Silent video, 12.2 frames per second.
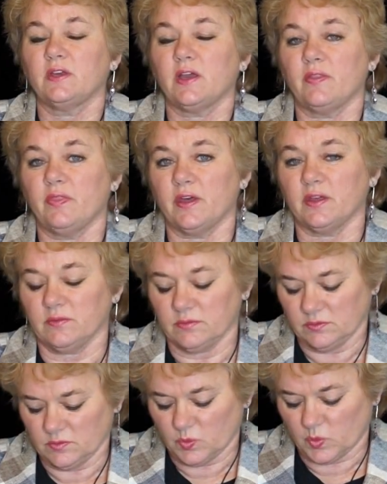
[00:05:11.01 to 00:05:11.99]
And
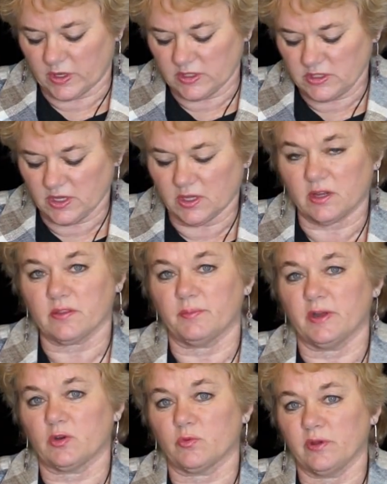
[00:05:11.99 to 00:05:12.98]
then when I take it out of the
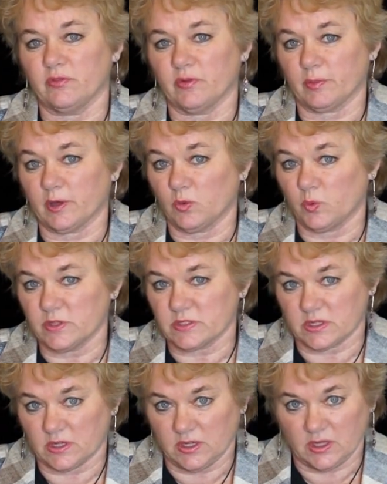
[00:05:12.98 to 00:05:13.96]
microwave, I'm going to
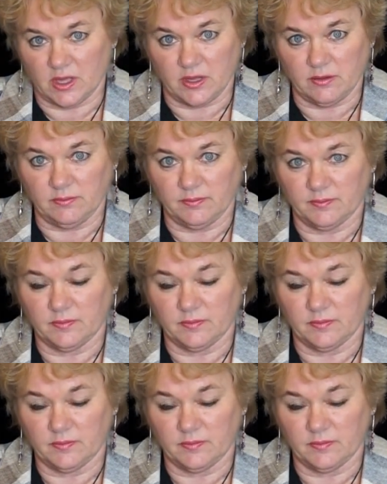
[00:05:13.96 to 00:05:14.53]
whisk it again.